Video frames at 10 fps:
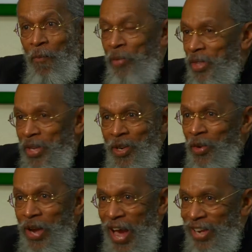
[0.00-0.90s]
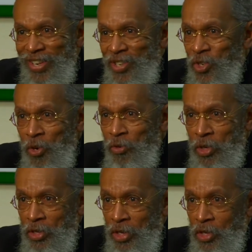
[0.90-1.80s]
but they don't access
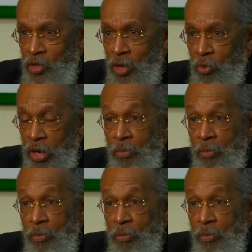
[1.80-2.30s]
services at the same rate,